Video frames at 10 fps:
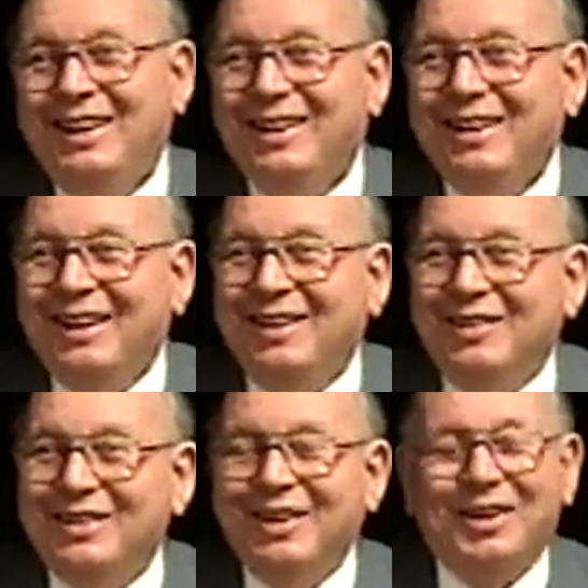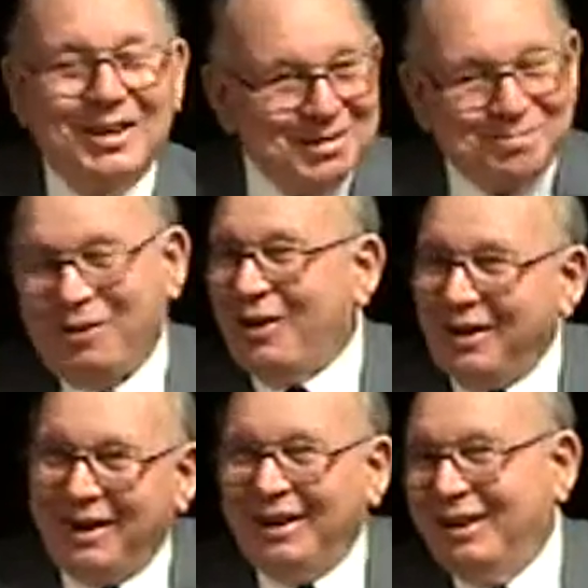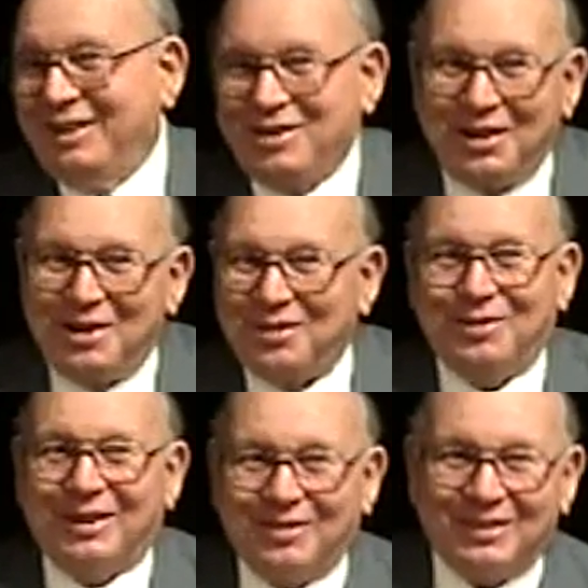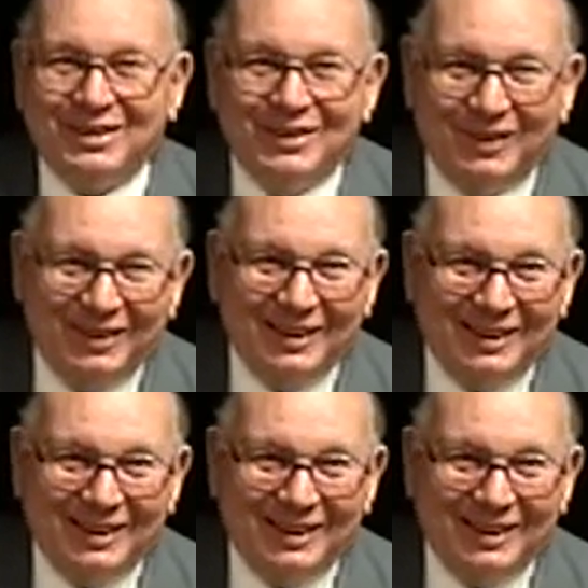That'd be the, boy, Chief, we're for you.